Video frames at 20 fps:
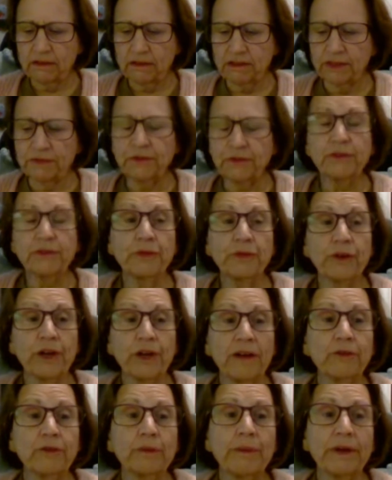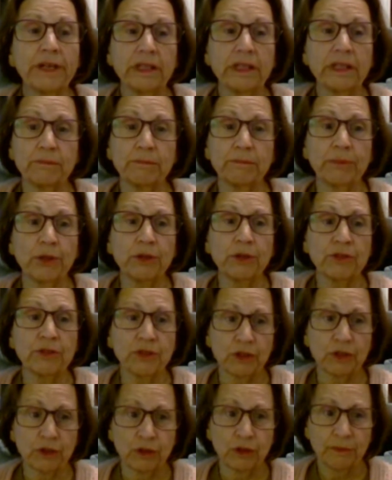different for everybody and
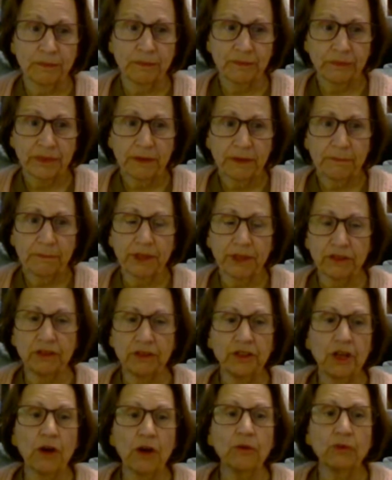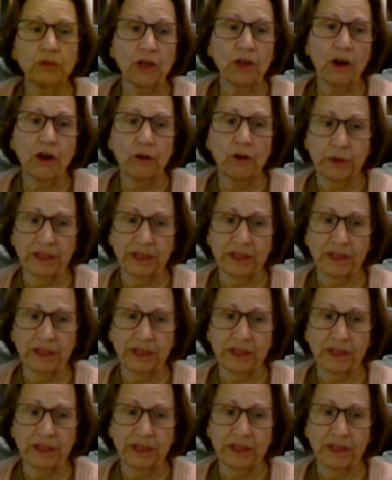personal, but you don't know